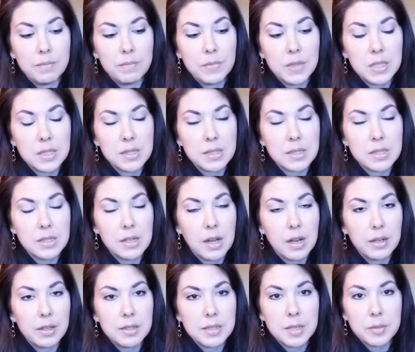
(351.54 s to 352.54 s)
This is not
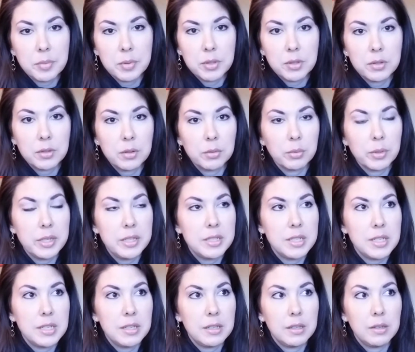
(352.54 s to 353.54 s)
a typical
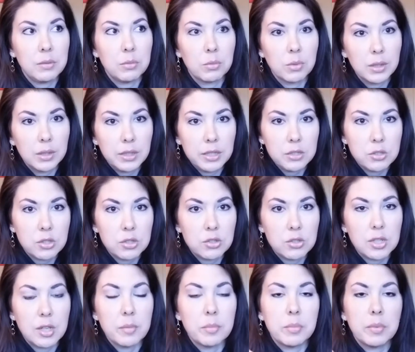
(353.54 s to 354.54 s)
3D
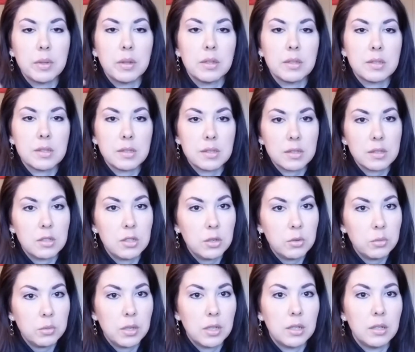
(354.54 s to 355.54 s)
relationship. This is a
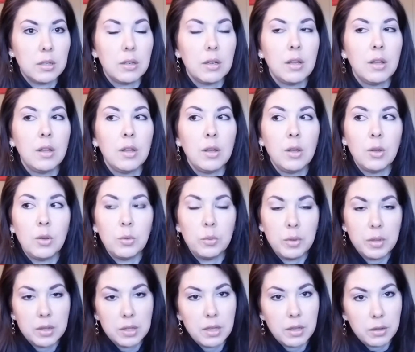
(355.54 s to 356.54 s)
union
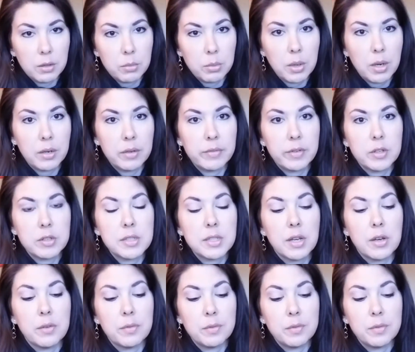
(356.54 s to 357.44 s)
with the other part of yourself.